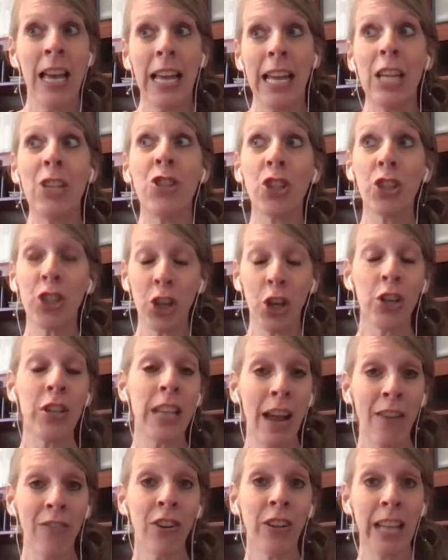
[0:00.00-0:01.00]
He just could
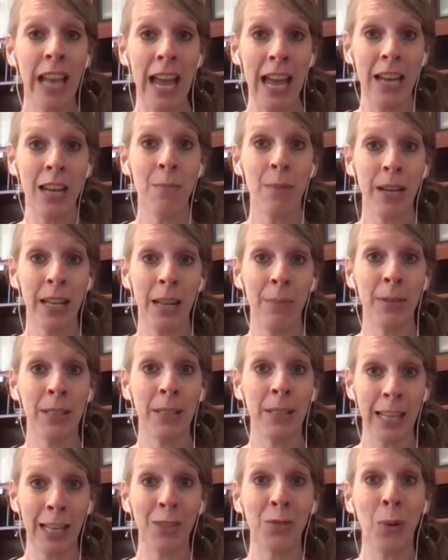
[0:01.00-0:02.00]
never get anybody
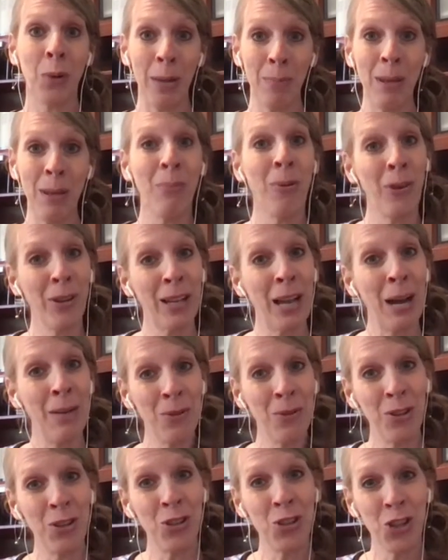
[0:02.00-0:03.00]
besides white people to come
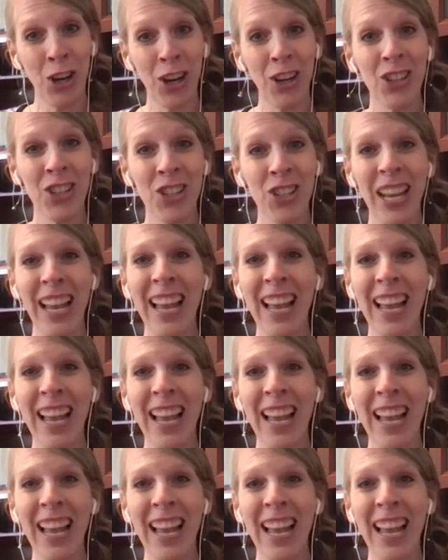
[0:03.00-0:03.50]
to his church.